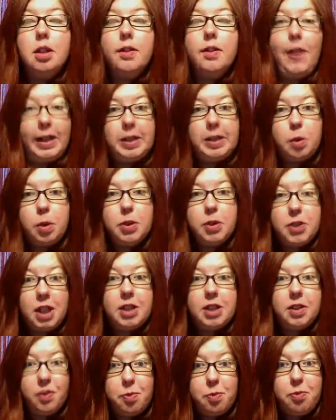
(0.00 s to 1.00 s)
fat
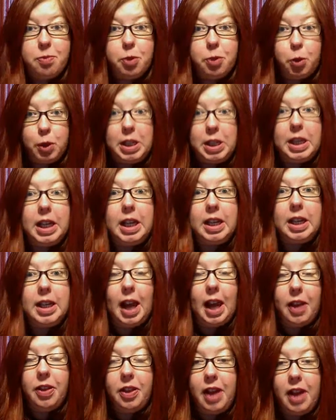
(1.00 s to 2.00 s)
squirrel-sized greeting
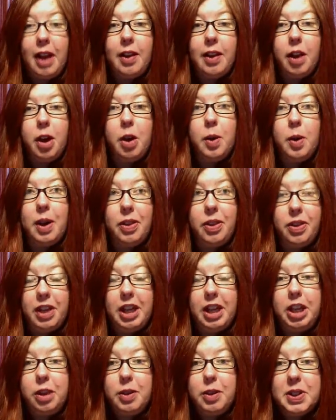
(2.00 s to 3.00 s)
and hello and
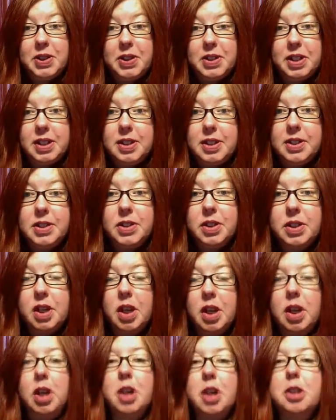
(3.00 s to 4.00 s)
thank-you-nesses
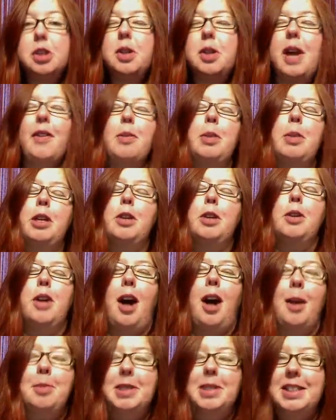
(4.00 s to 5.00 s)
to everybody who
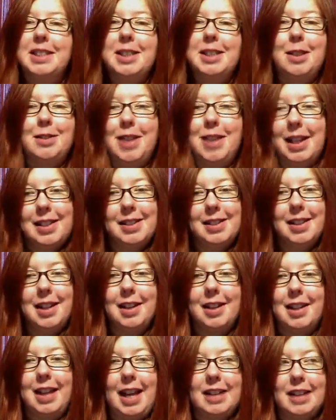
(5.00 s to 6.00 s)
commented so nicely
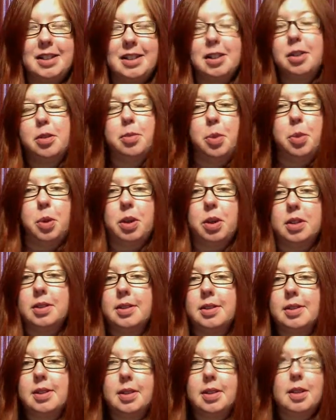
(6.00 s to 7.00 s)
on the last two boards,